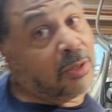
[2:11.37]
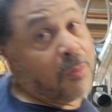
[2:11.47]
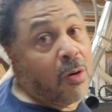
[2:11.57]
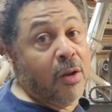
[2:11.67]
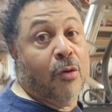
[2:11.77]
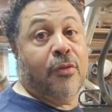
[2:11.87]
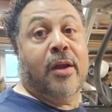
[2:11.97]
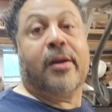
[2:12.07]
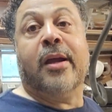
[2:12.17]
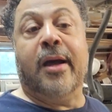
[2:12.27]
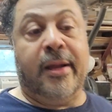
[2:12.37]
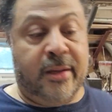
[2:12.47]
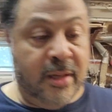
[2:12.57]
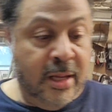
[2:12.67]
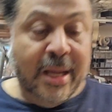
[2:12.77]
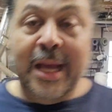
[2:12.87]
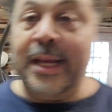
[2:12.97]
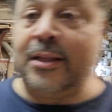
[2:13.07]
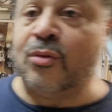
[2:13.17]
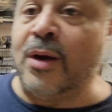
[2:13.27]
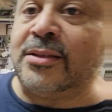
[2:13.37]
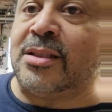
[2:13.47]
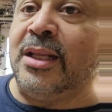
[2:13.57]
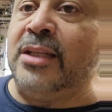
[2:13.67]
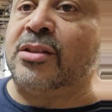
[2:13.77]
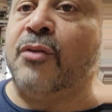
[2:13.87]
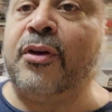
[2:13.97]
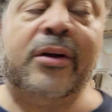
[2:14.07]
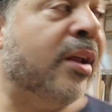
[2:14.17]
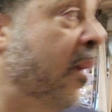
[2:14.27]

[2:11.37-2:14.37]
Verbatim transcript: bunch of them already over there cut. I got the rest of these over here